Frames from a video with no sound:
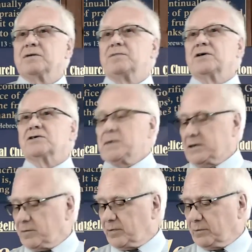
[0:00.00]
because
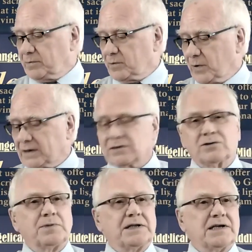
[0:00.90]
Peter Brumby went
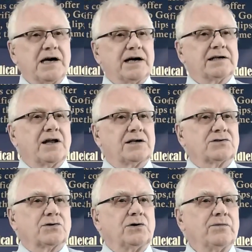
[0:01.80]
to BTI in
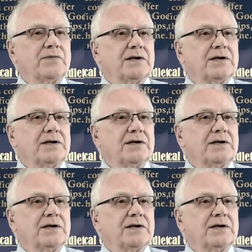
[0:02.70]
Glasgow.